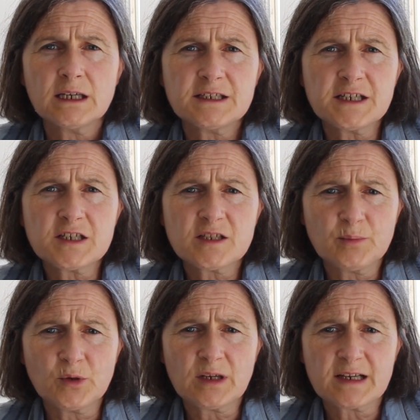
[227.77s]
Did the
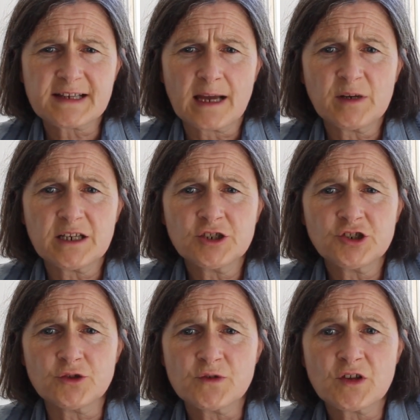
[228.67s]
book examine
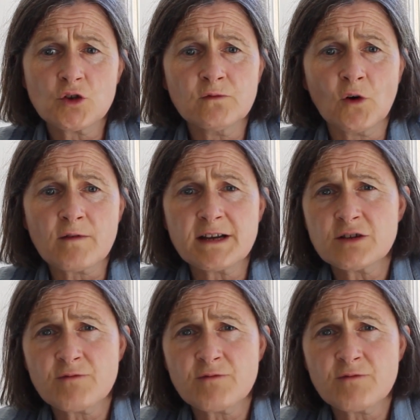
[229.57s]
issues that you've already